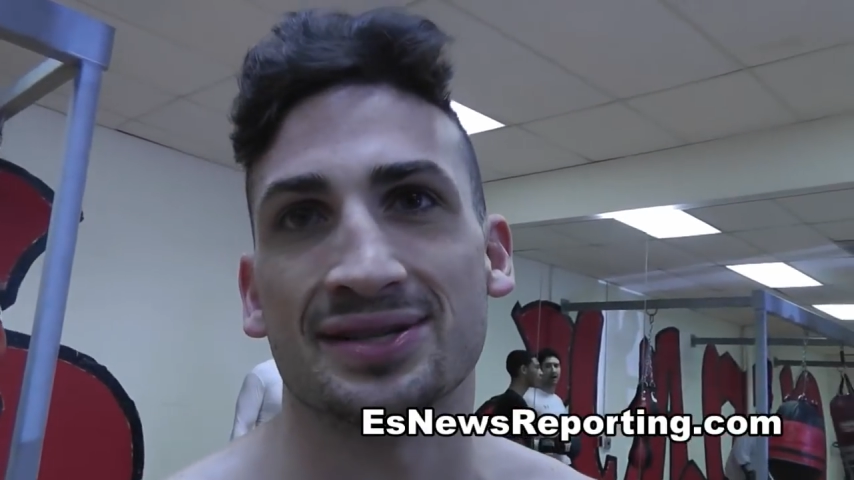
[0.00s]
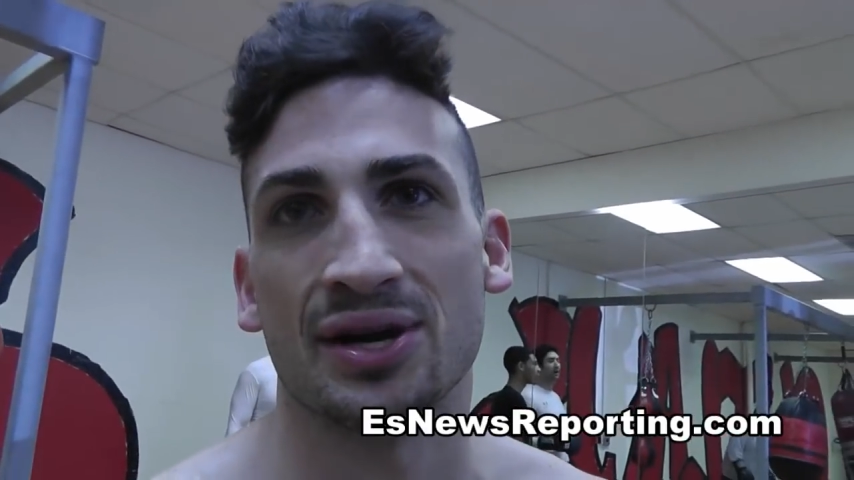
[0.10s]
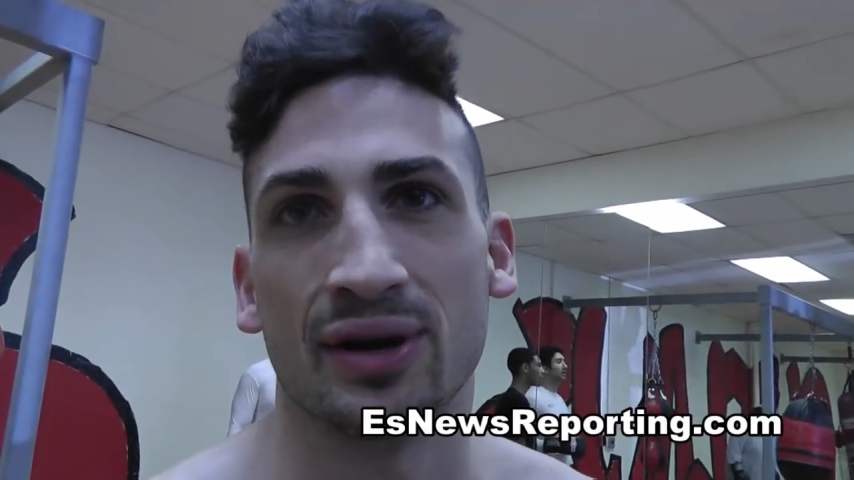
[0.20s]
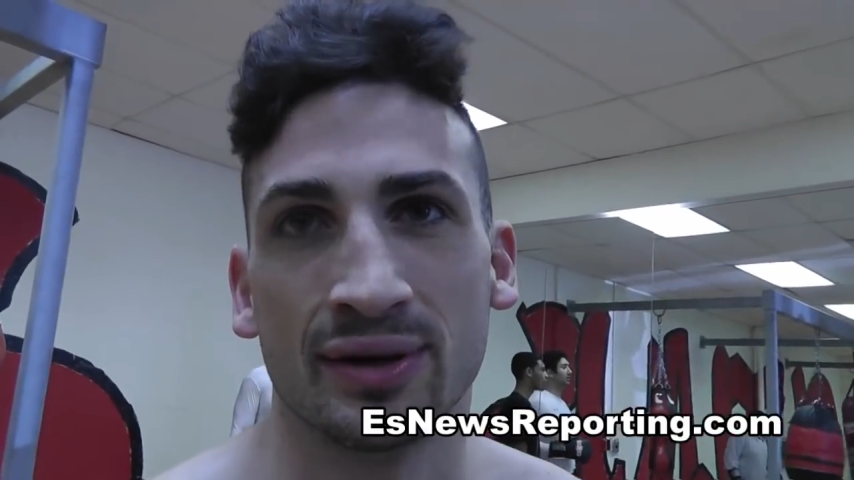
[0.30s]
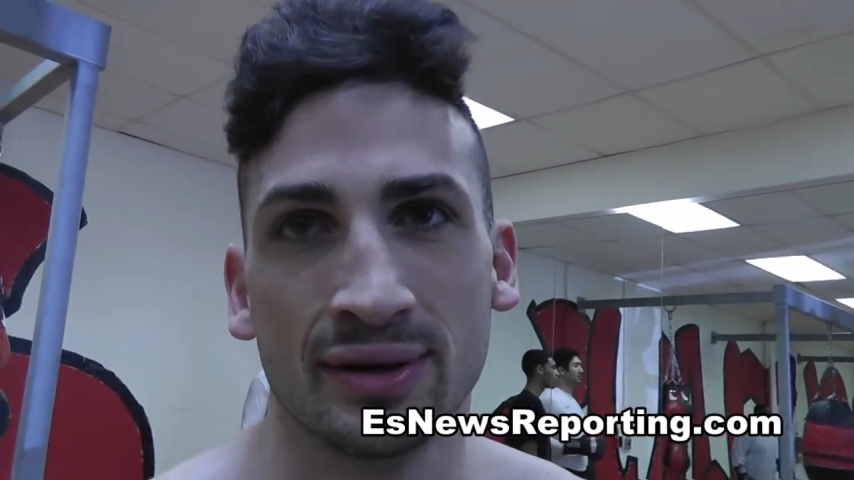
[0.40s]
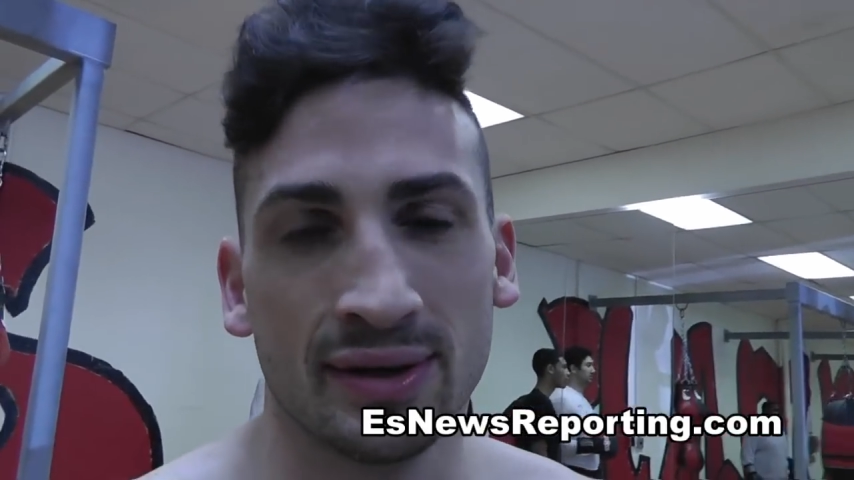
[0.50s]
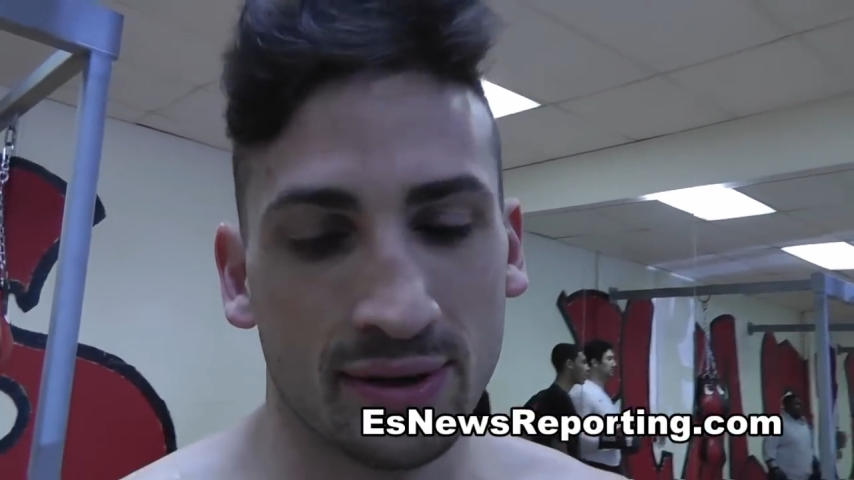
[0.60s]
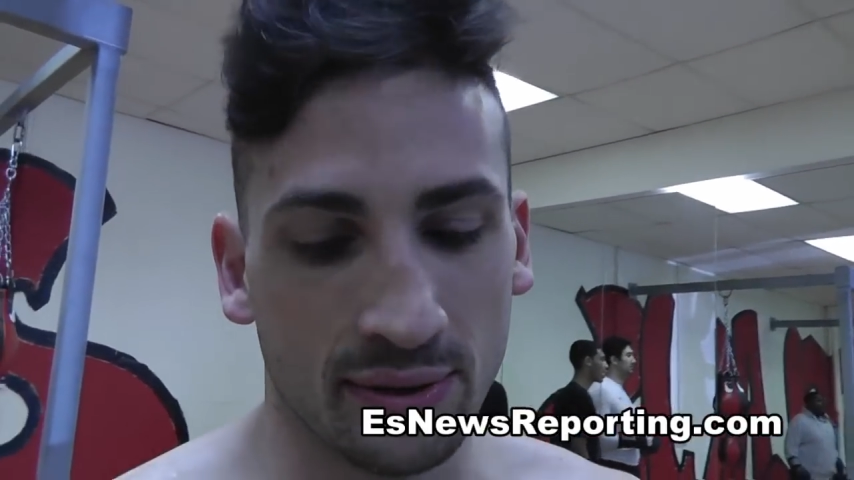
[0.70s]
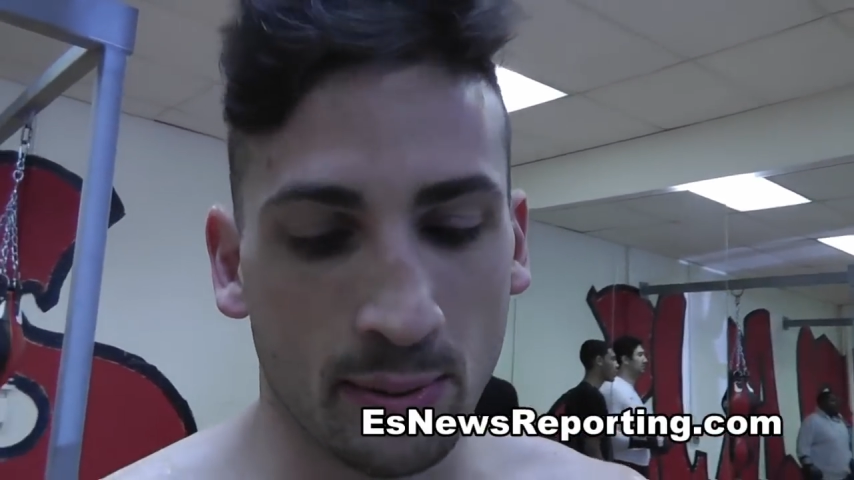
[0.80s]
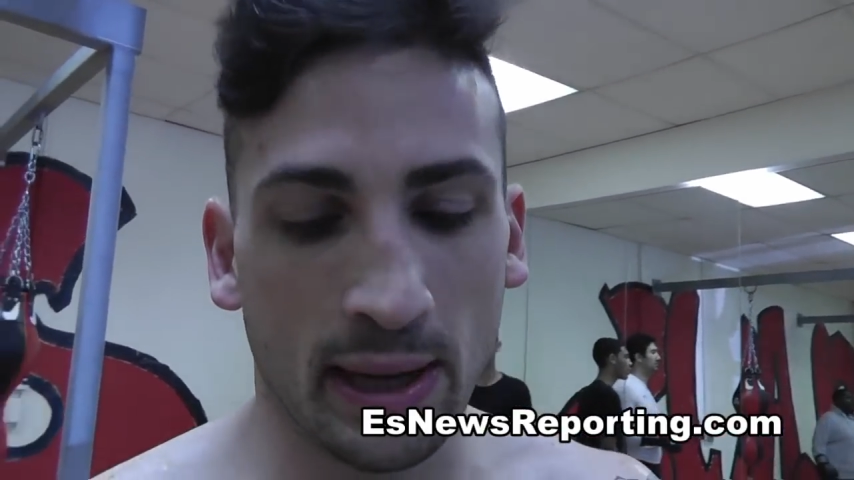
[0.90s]
so
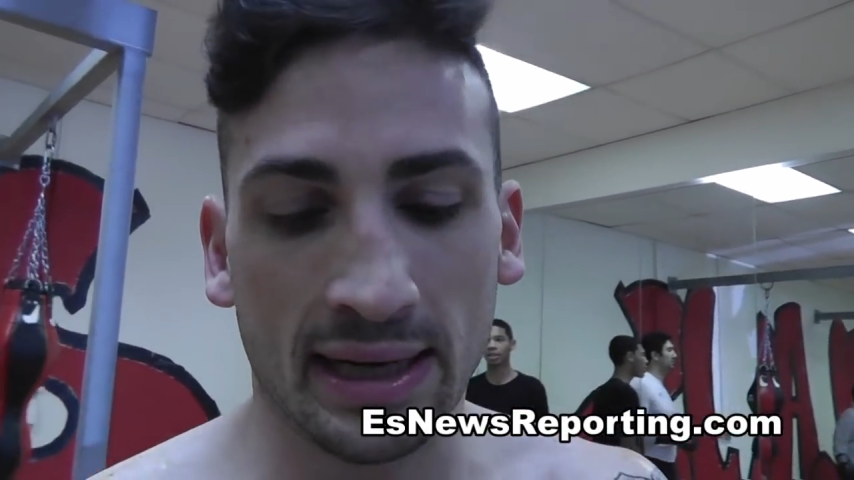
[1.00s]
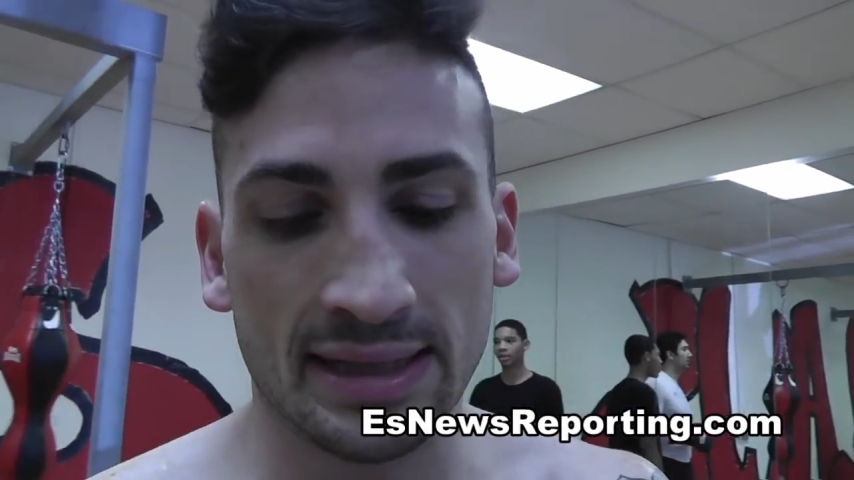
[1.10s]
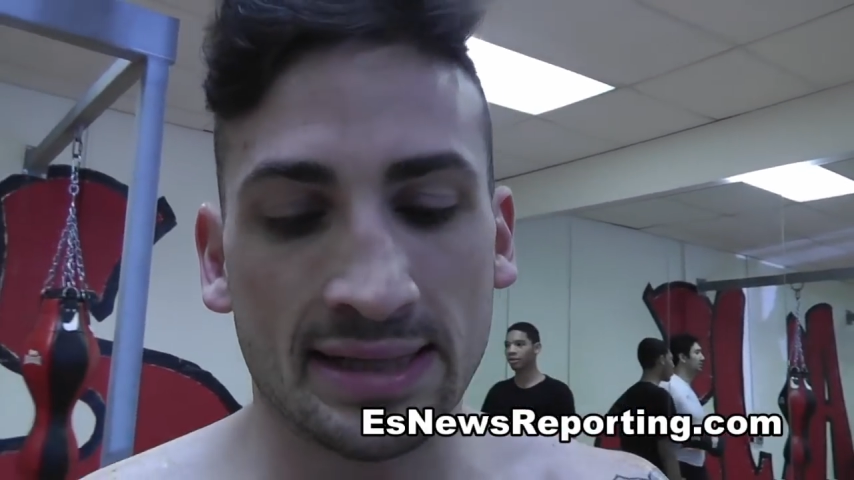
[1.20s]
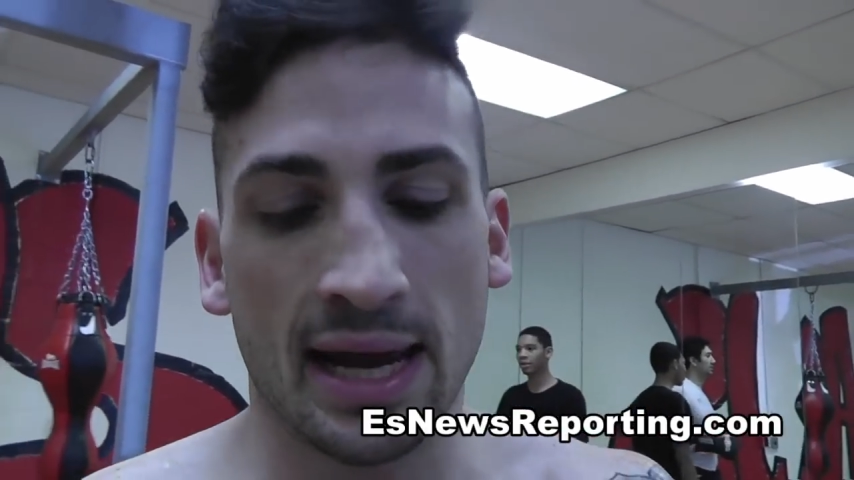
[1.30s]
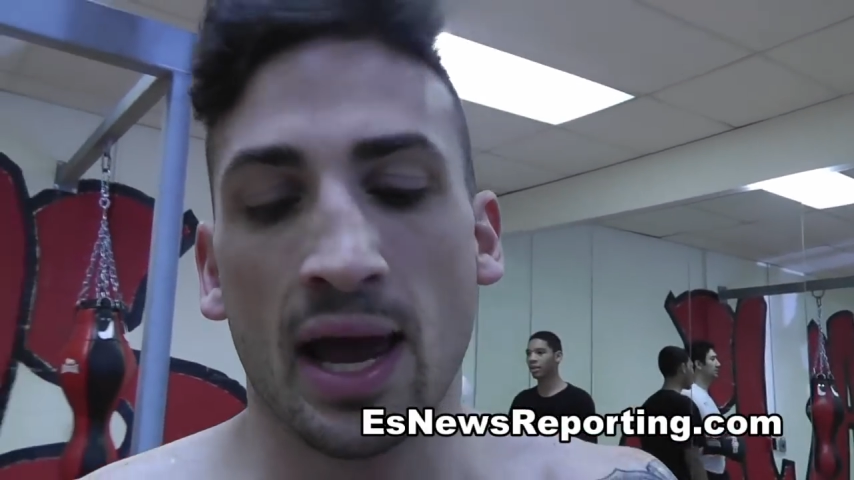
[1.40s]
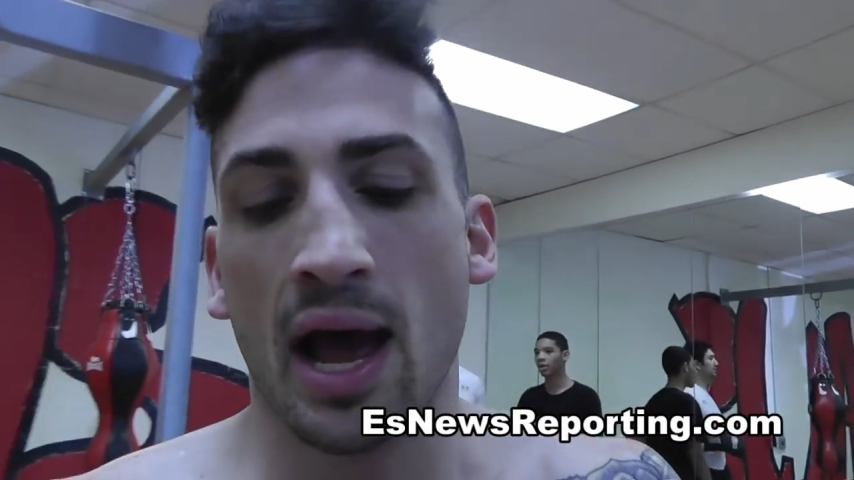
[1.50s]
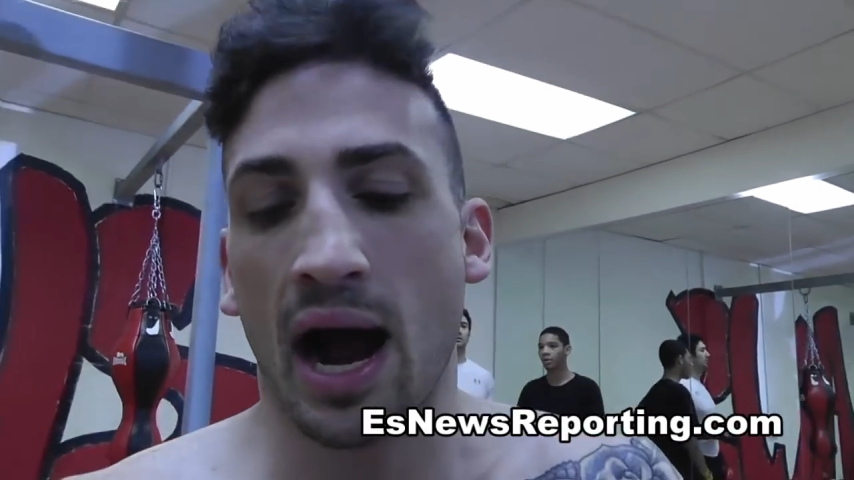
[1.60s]
what am I gonna say?